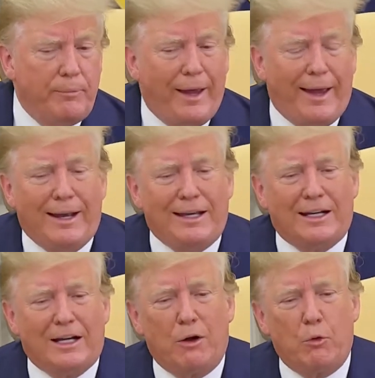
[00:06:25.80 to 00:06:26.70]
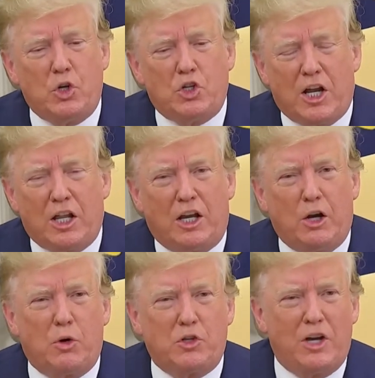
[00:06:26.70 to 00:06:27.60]
And uh, I would say that
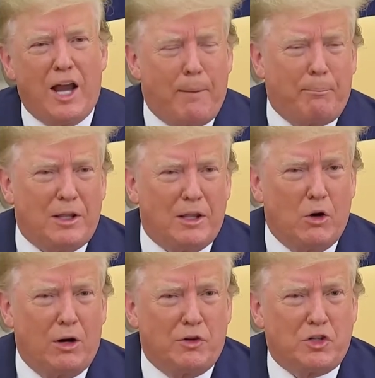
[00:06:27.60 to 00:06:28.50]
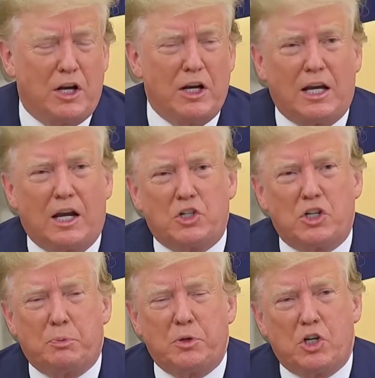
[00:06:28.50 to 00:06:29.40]
he wasn't happy. Then all of a sudden, he gets
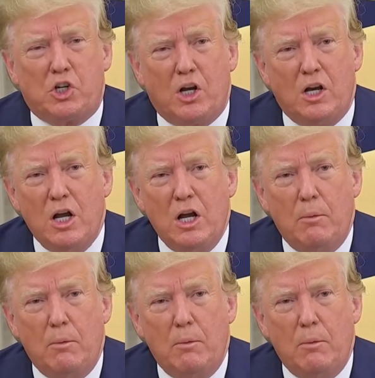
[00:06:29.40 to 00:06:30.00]
this position.